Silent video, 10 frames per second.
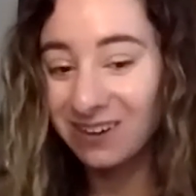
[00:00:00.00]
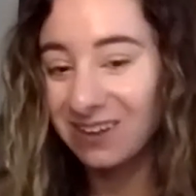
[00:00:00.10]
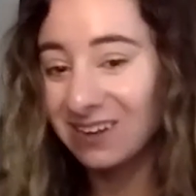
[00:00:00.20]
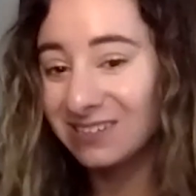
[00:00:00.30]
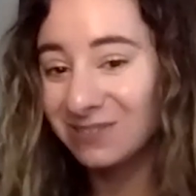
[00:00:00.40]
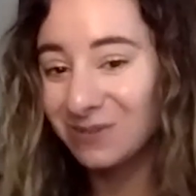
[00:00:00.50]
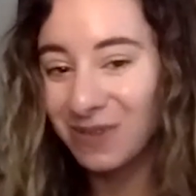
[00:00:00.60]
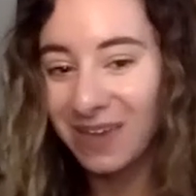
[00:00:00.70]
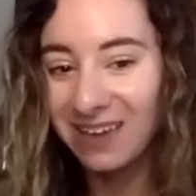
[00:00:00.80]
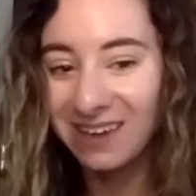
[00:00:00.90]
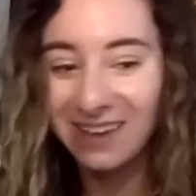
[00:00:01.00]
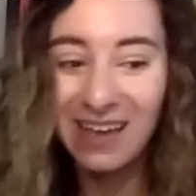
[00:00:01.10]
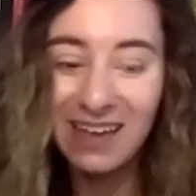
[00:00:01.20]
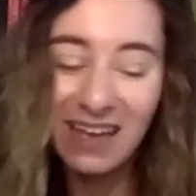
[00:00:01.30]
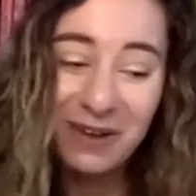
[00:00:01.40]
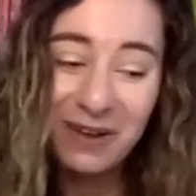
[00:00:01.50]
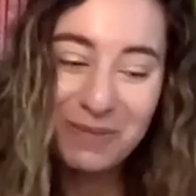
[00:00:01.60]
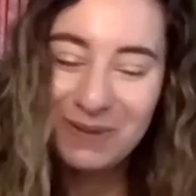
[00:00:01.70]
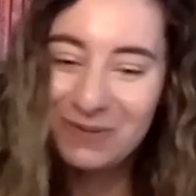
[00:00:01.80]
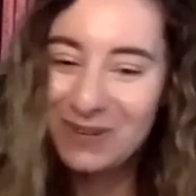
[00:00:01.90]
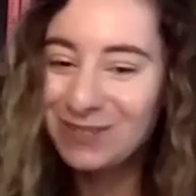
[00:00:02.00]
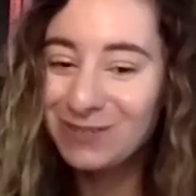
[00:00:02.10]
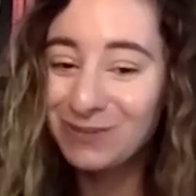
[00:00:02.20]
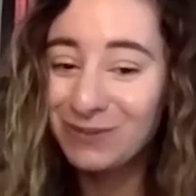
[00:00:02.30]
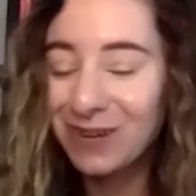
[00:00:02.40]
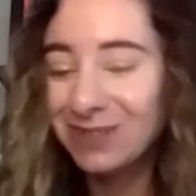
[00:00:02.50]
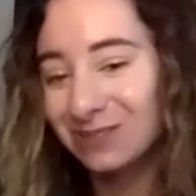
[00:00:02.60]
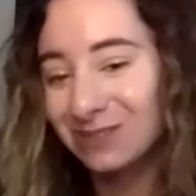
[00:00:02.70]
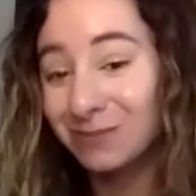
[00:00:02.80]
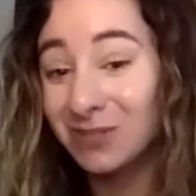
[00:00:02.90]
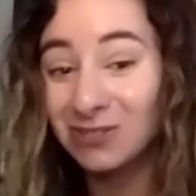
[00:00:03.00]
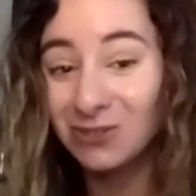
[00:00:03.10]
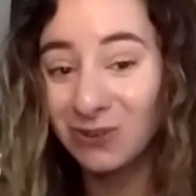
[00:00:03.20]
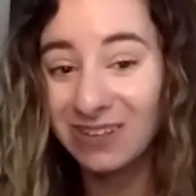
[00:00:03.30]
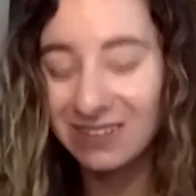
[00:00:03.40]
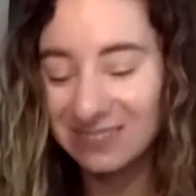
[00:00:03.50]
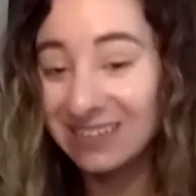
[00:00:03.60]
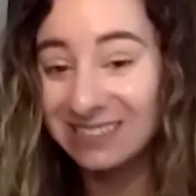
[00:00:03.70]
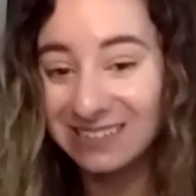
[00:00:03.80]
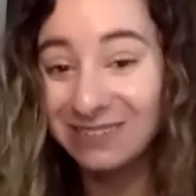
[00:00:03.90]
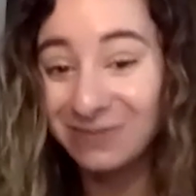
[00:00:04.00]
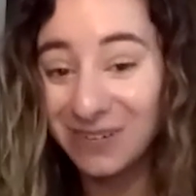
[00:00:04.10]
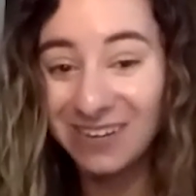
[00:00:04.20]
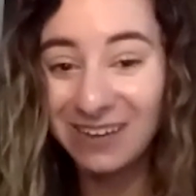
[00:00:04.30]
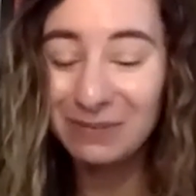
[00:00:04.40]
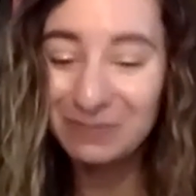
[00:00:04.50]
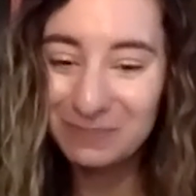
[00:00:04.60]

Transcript: And I do think, I hope that readers will find as much joy as I did in reading it.